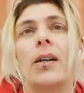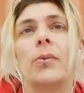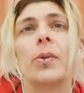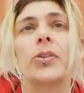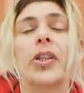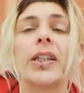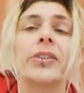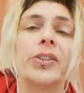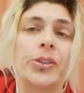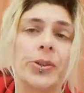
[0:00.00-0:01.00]
what
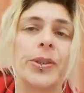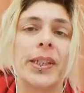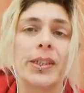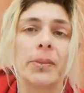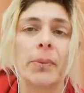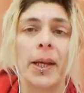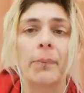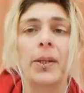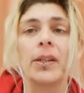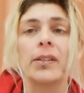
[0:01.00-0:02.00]
changes you need to make,
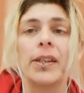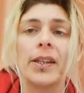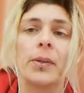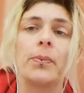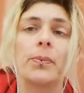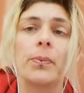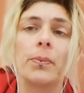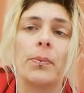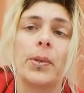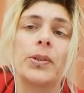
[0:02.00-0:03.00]
because I think
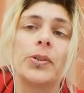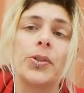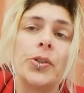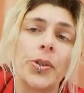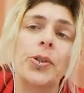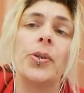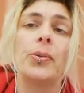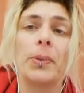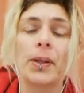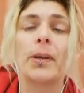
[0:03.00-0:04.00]
once you
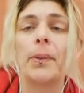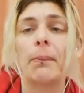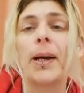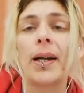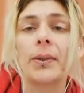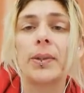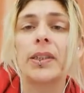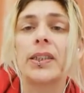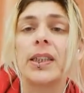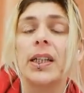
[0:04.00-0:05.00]
become empowered